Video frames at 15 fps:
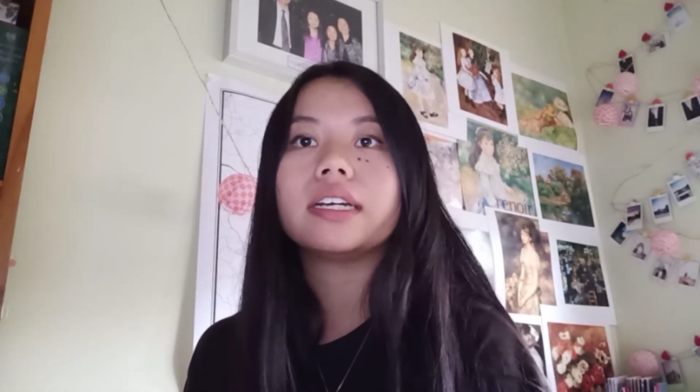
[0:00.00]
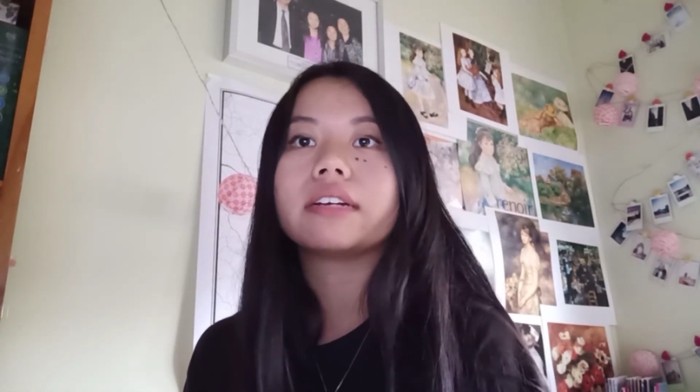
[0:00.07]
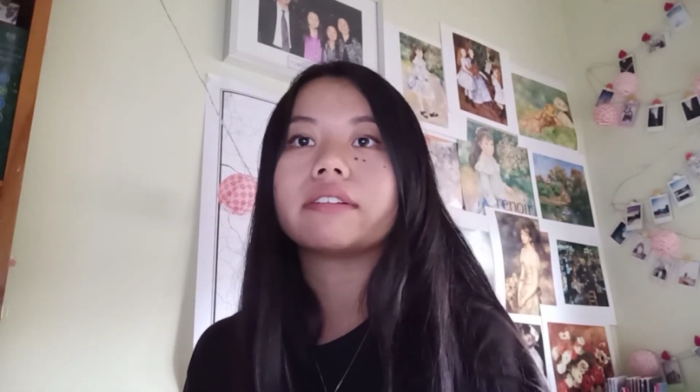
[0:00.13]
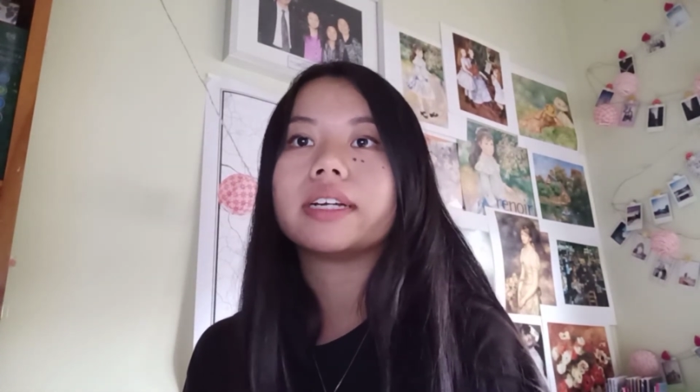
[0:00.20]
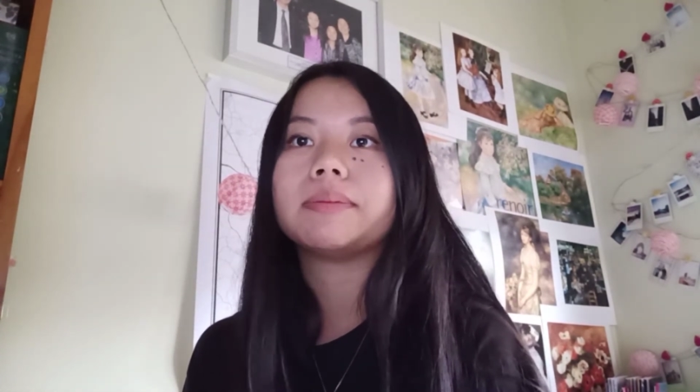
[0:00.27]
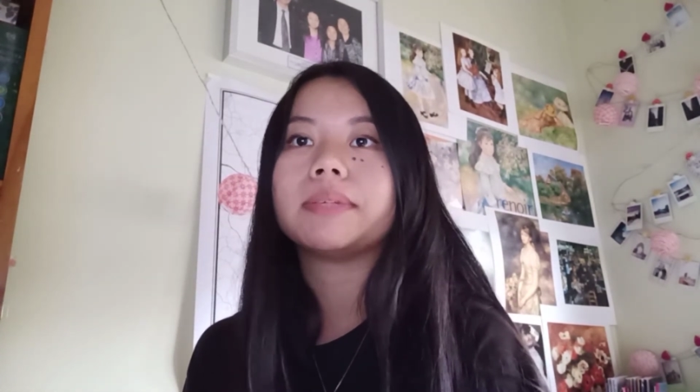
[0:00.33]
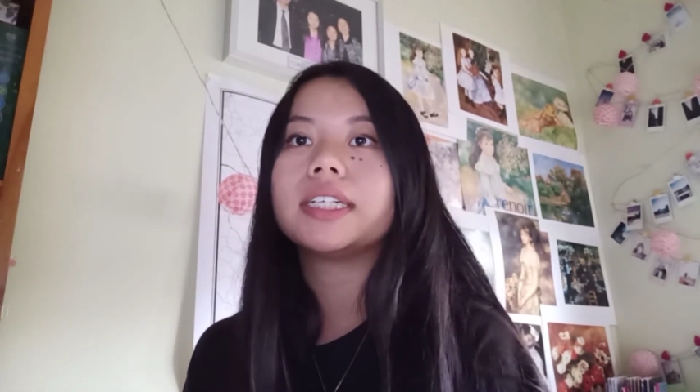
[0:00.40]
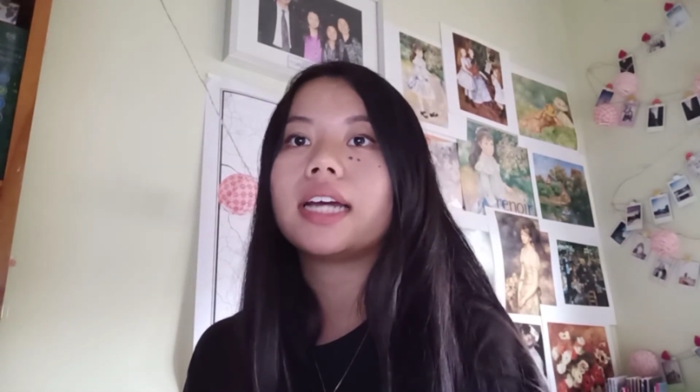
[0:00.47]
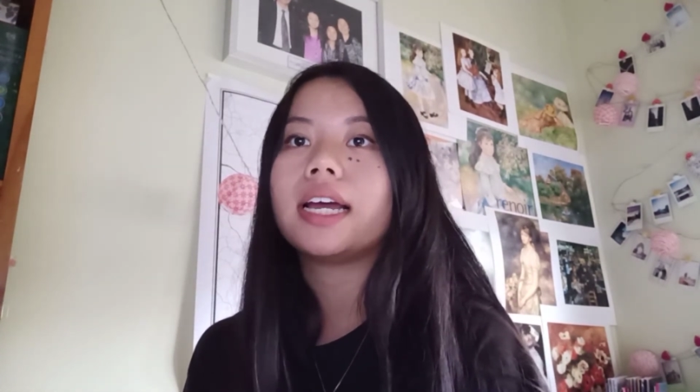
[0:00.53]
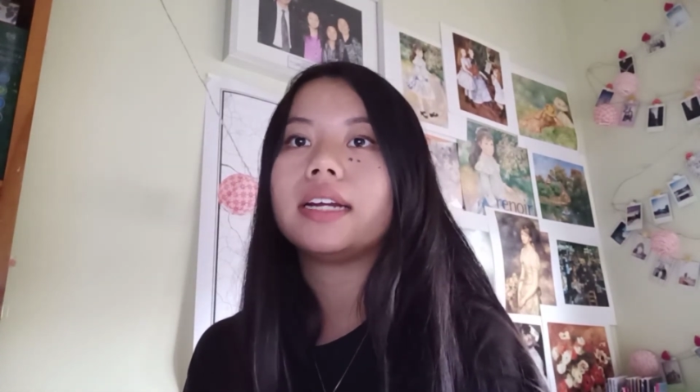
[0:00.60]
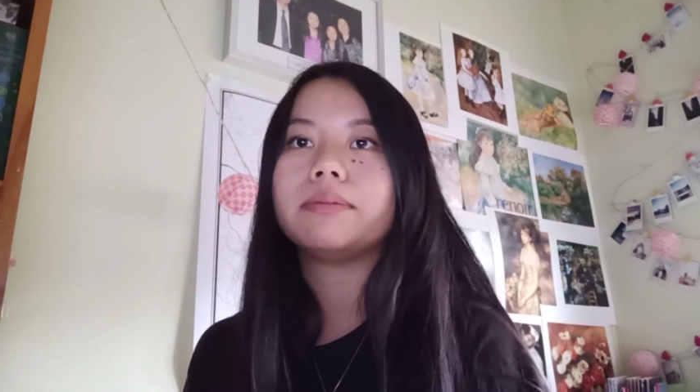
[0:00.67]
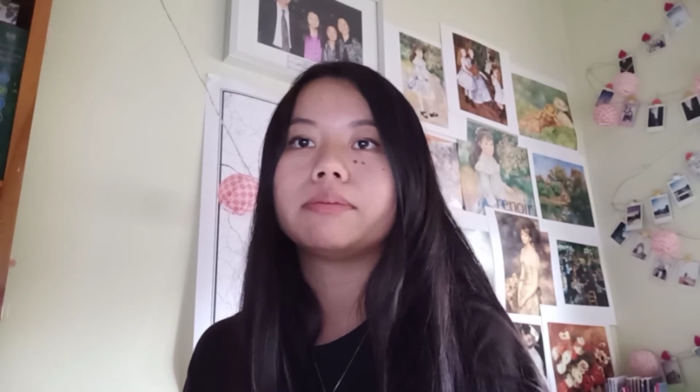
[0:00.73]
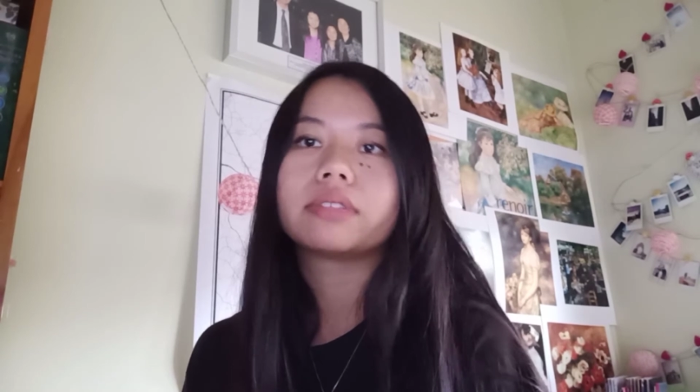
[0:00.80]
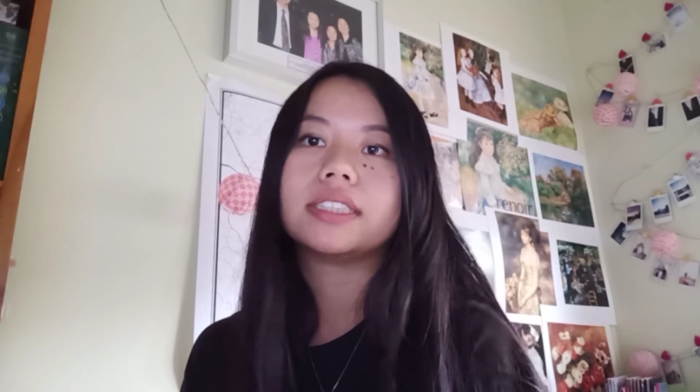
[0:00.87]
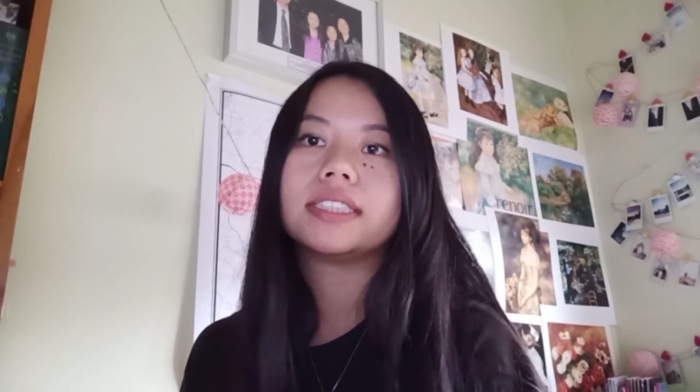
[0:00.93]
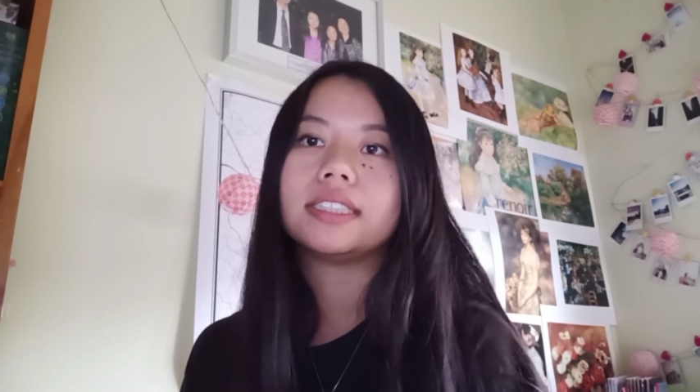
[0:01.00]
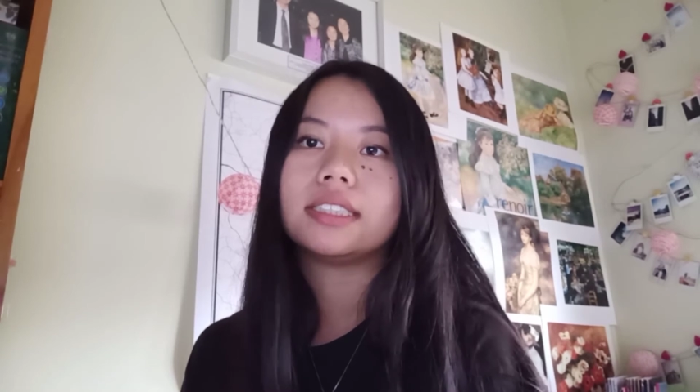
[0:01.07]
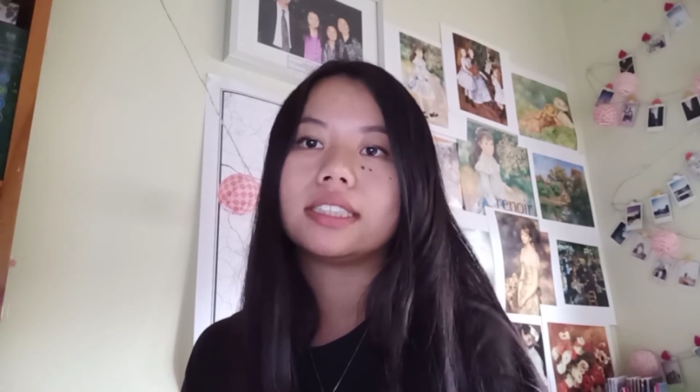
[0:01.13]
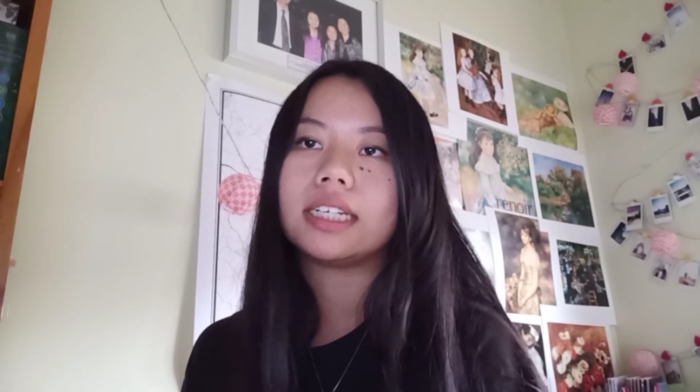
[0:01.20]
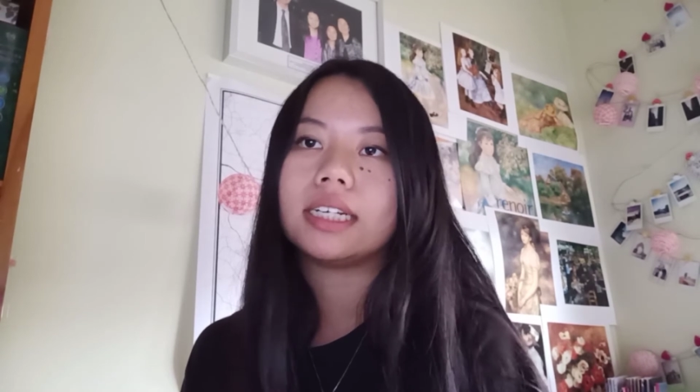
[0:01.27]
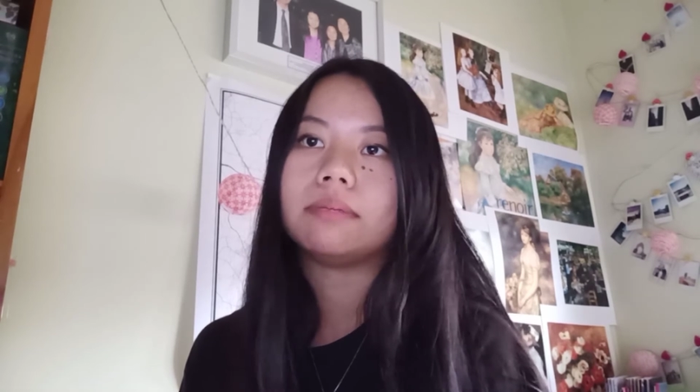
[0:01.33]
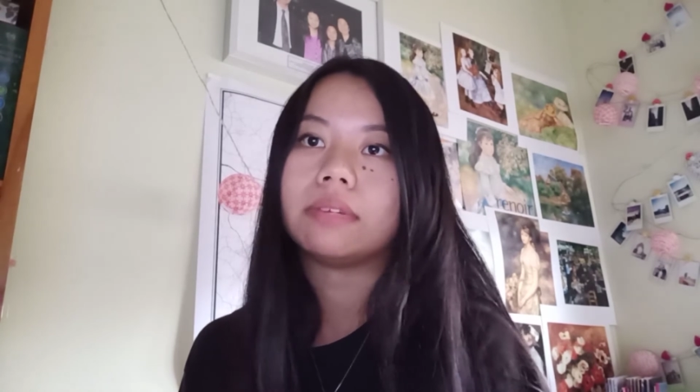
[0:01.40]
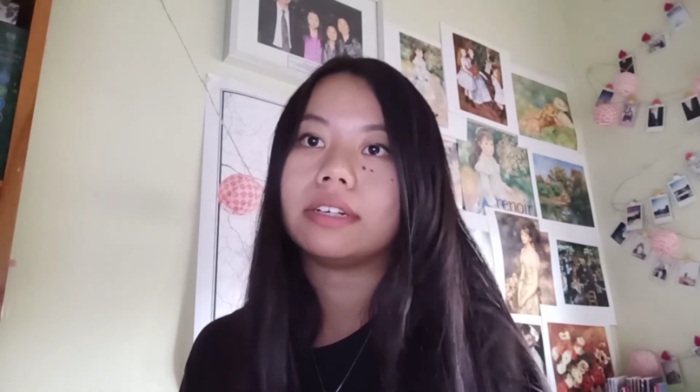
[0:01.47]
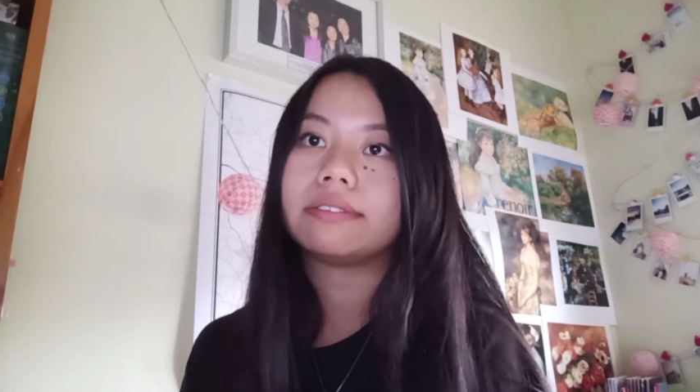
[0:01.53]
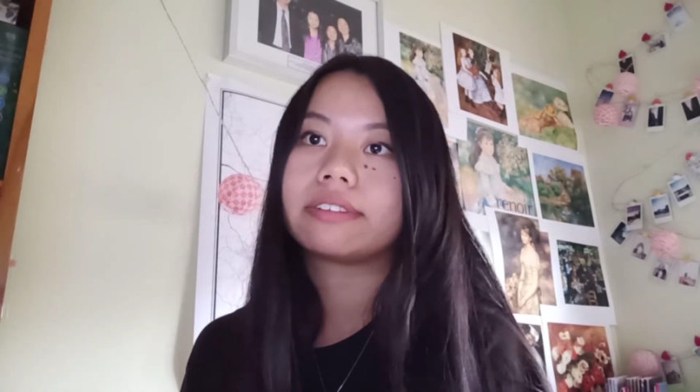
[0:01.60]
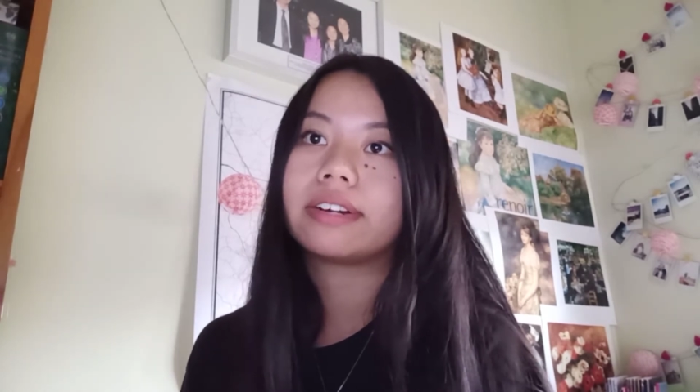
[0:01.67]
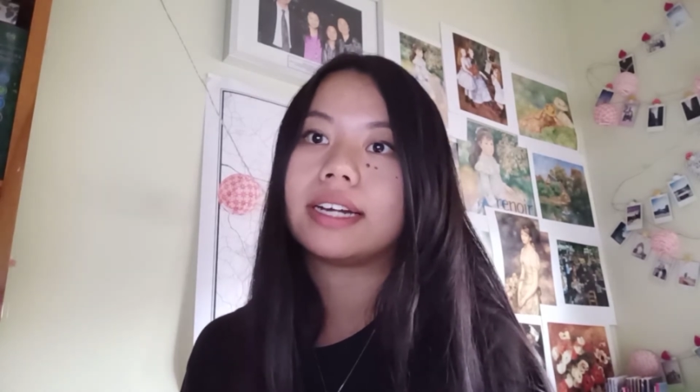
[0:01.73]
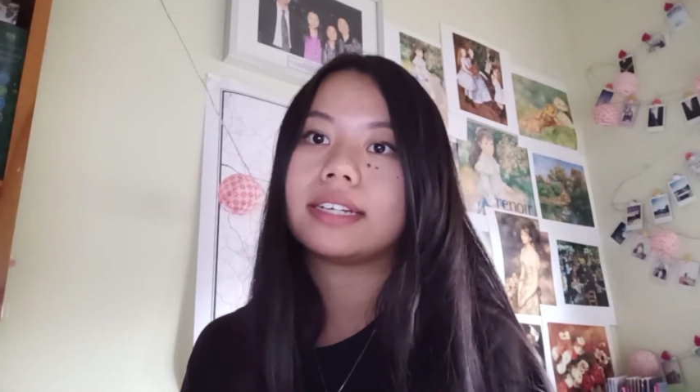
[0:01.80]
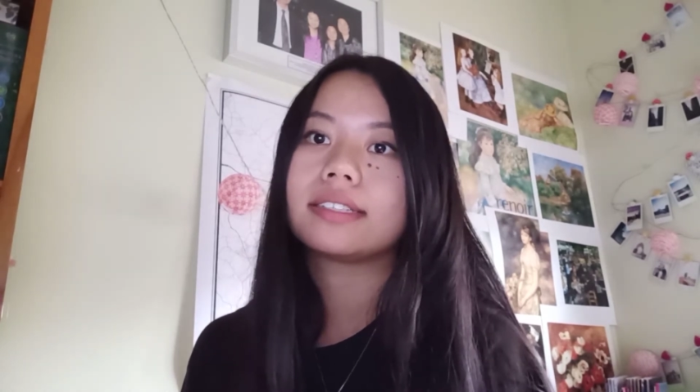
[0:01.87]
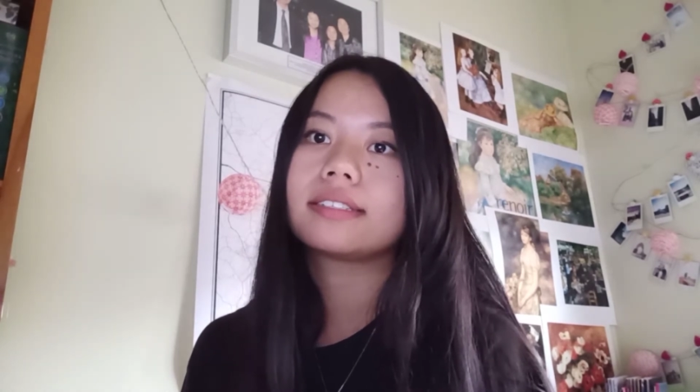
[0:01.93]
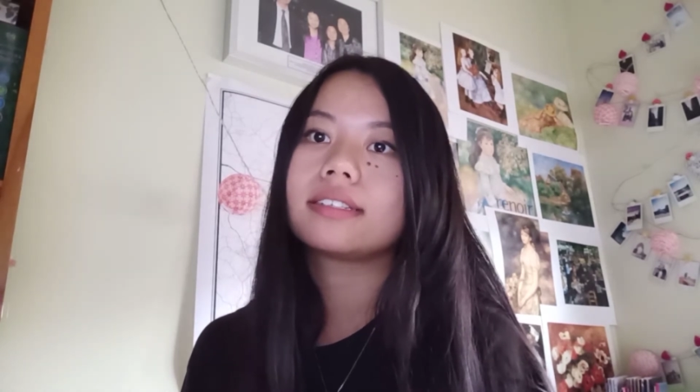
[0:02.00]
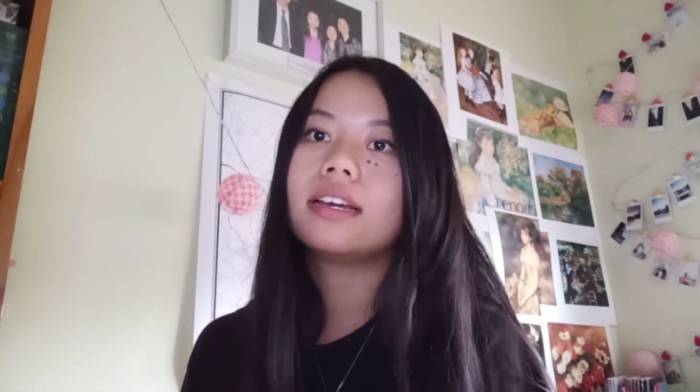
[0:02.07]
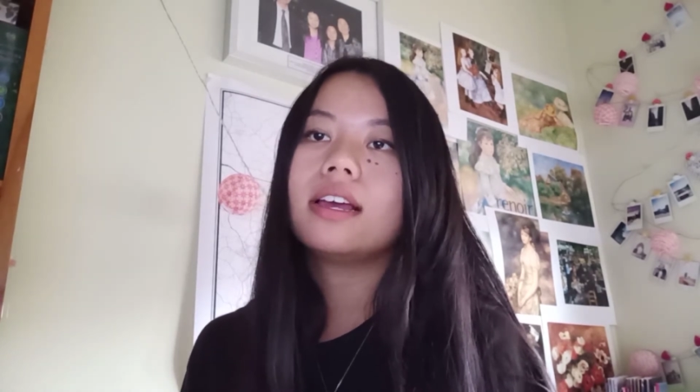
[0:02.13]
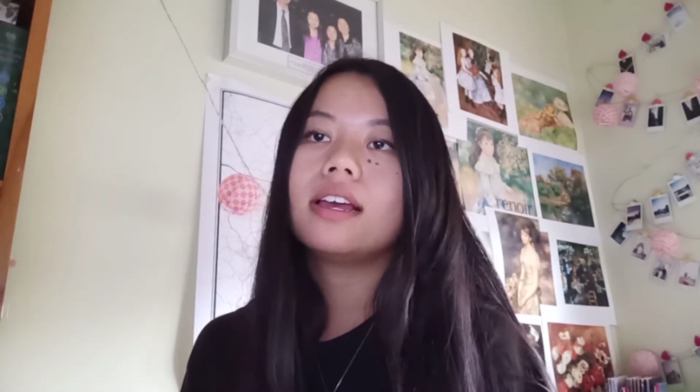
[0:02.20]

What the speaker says: agreement and imprisoned him in France,